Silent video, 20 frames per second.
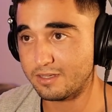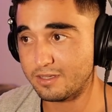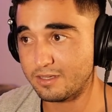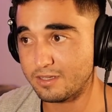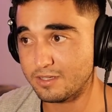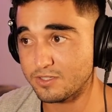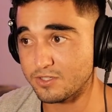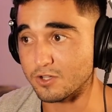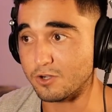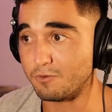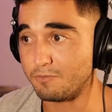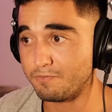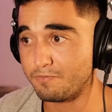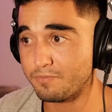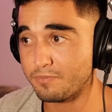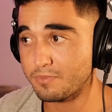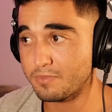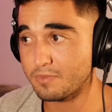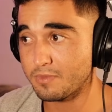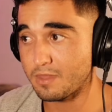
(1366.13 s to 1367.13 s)
So,
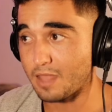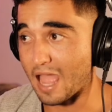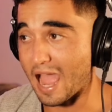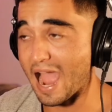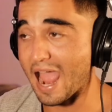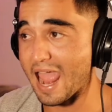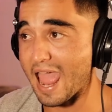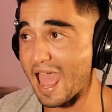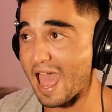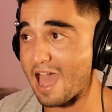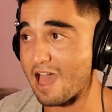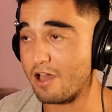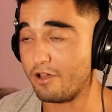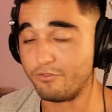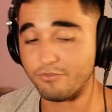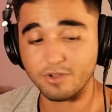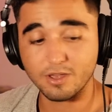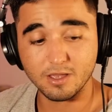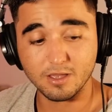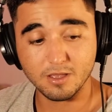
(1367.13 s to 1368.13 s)
I have
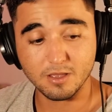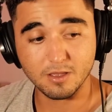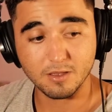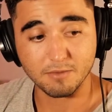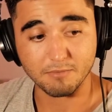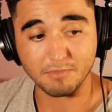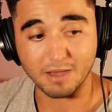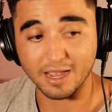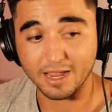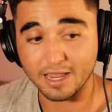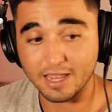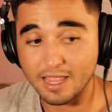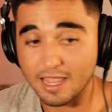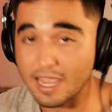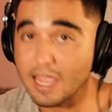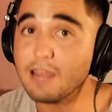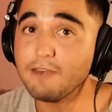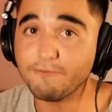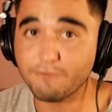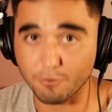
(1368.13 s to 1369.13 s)
my
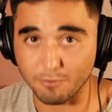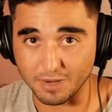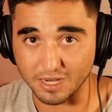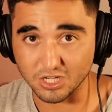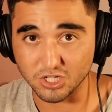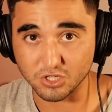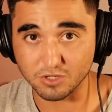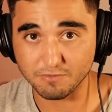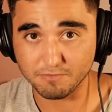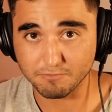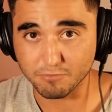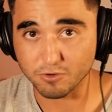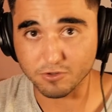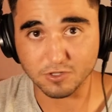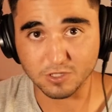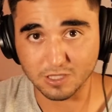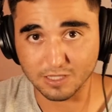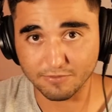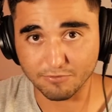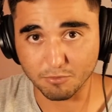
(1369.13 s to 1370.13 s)
information,
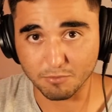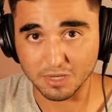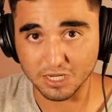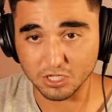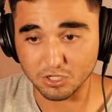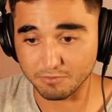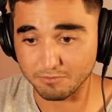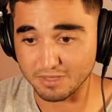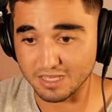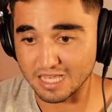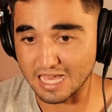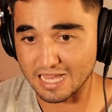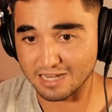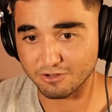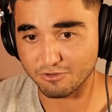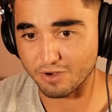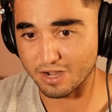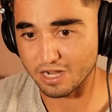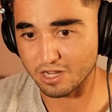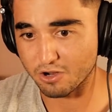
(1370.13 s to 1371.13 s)
personal information, be that
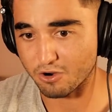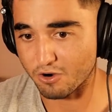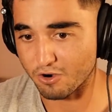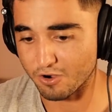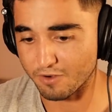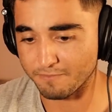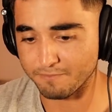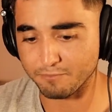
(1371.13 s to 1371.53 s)
credit card,